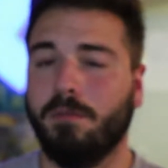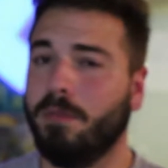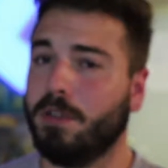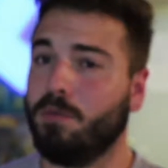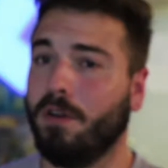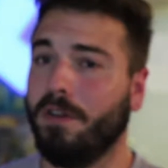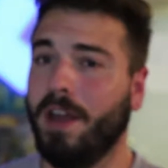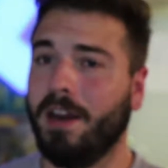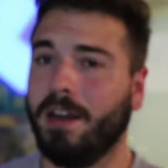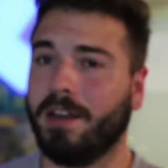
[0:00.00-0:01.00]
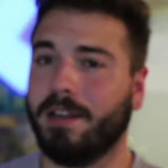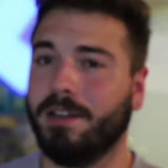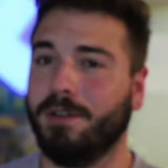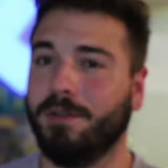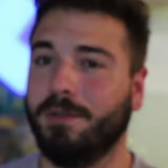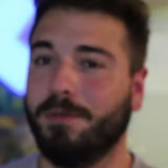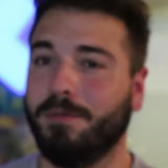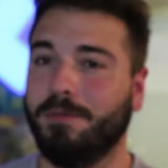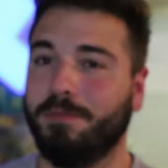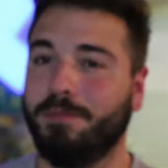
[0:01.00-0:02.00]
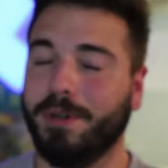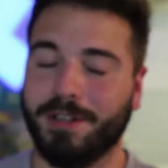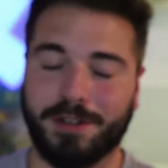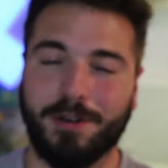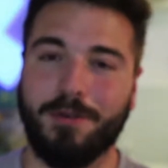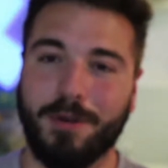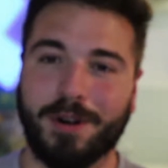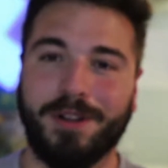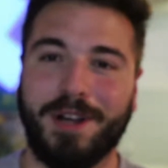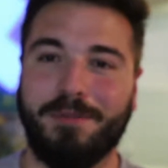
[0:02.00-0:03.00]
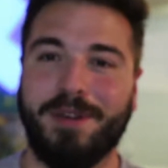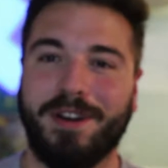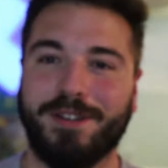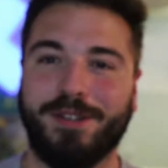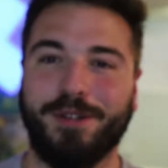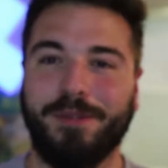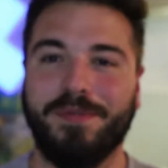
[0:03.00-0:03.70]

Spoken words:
means more of a headache, but it's going to work a lot better too.